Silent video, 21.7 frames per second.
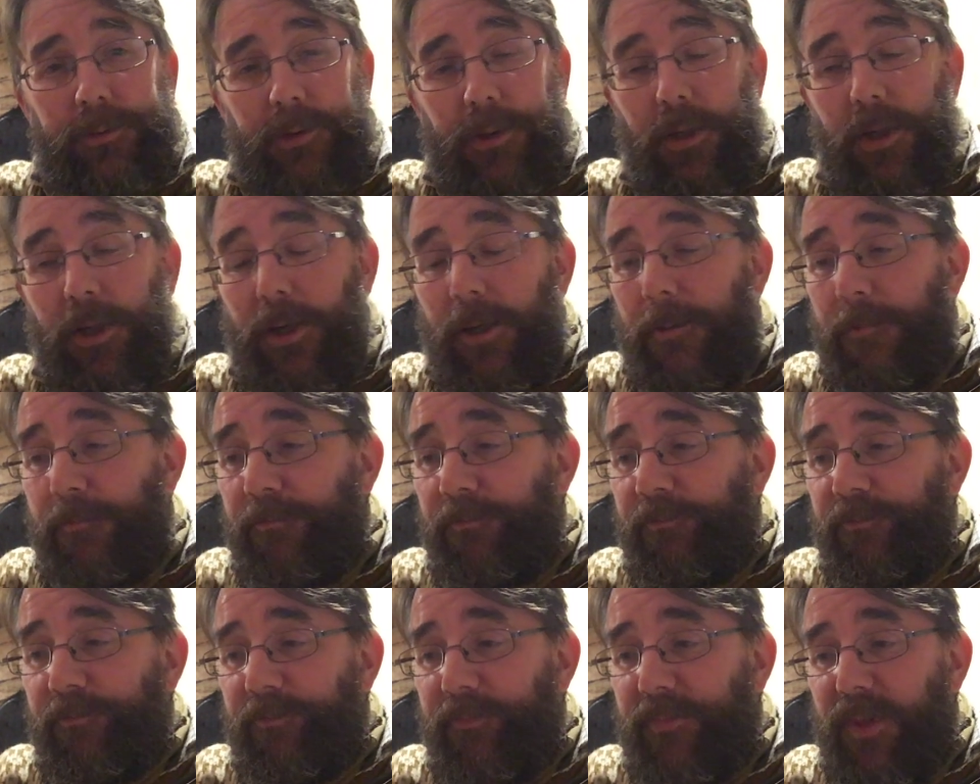
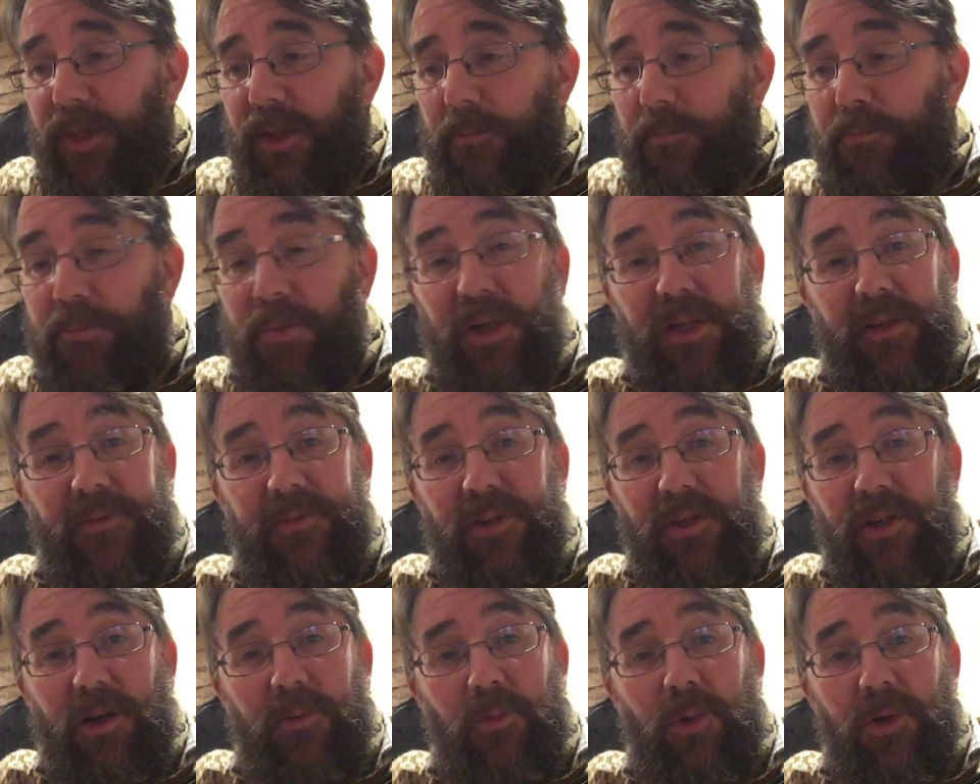Um, but if
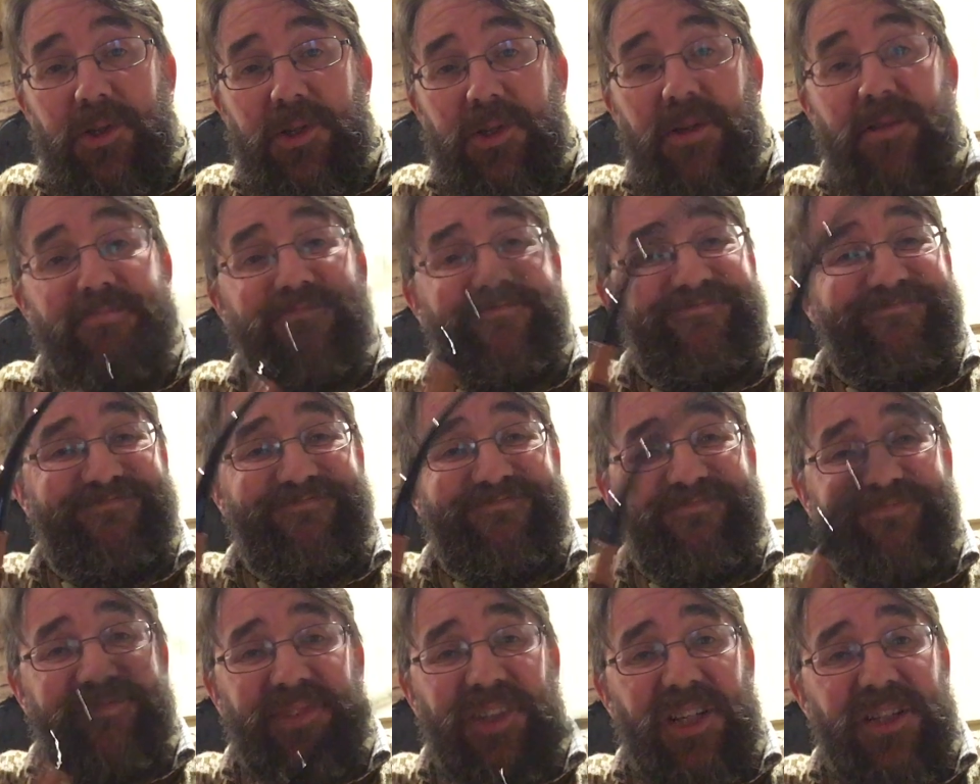you don't want to,
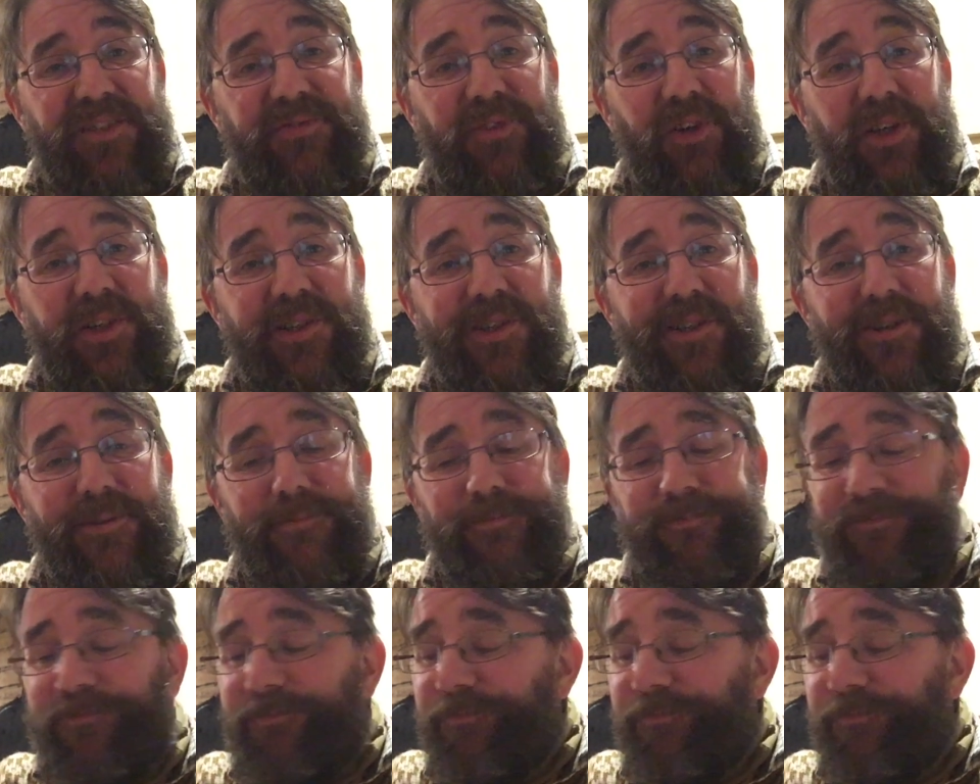that's fine too.